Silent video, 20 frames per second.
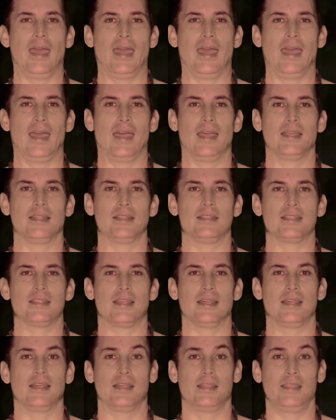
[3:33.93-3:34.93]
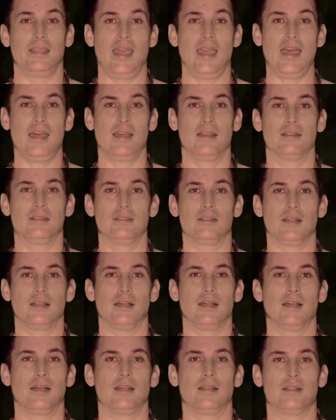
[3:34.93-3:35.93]
and uh, yeah,
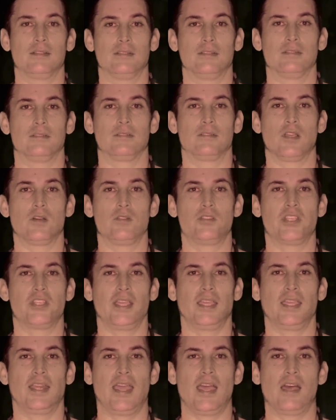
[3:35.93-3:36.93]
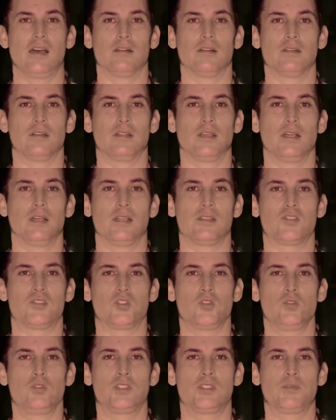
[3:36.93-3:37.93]
uh, go check it out. Uh,
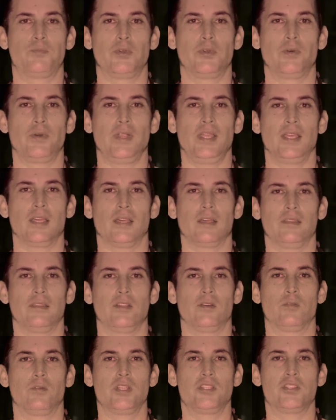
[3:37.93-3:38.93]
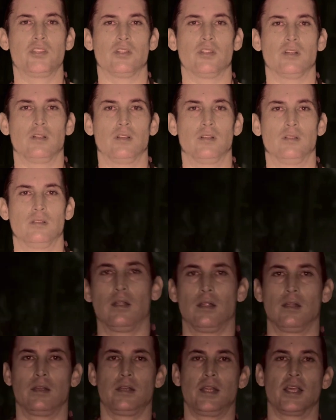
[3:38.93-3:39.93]
Suspiria, the original.
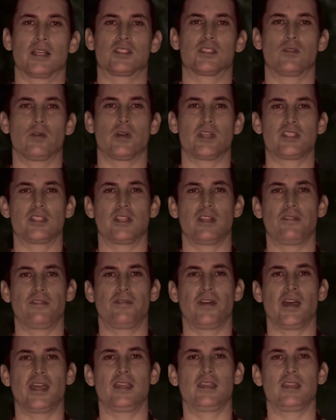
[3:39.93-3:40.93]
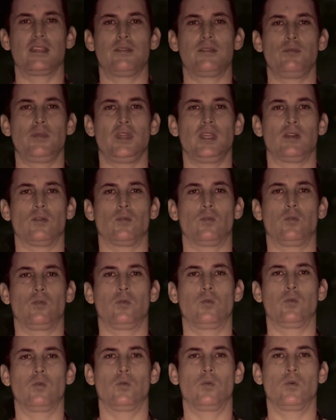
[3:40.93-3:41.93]
Next question: If I could meet
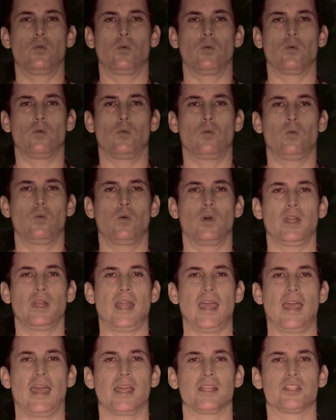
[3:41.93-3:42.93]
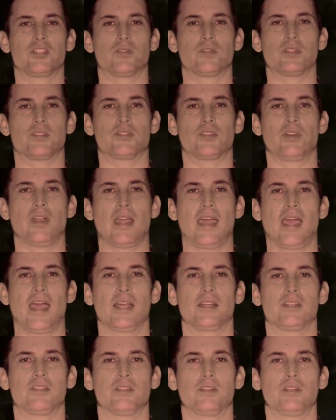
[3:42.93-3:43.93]
one actress or
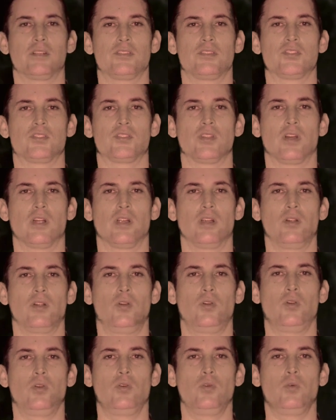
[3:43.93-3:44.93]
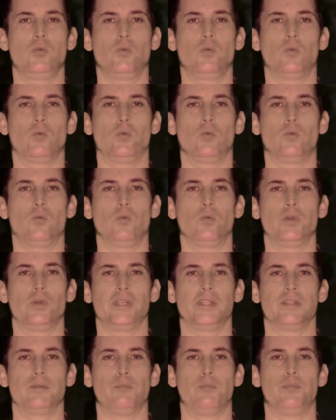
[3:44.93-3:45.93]
actor or star, who
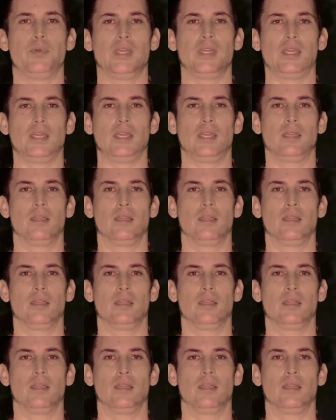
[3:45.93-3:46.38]
would it be?